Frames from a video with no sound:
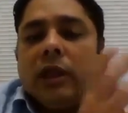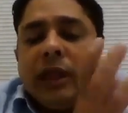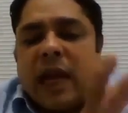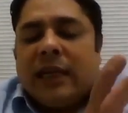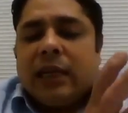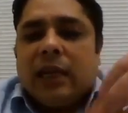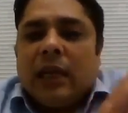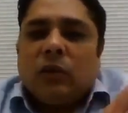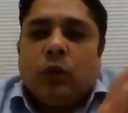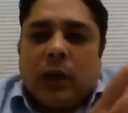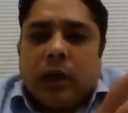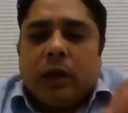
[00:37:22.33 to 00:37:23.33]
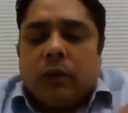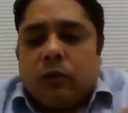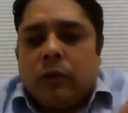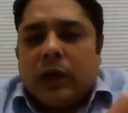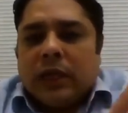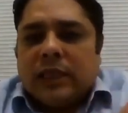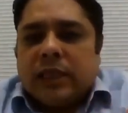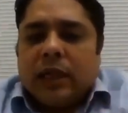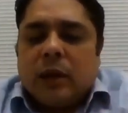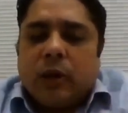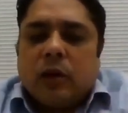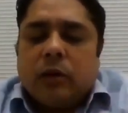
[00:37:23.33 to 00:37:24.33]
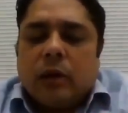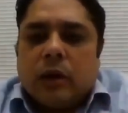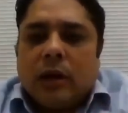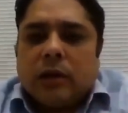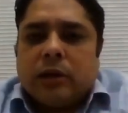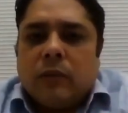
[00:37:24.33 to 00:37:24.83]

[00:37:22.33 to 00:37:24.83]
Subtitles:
in that case, we're considering about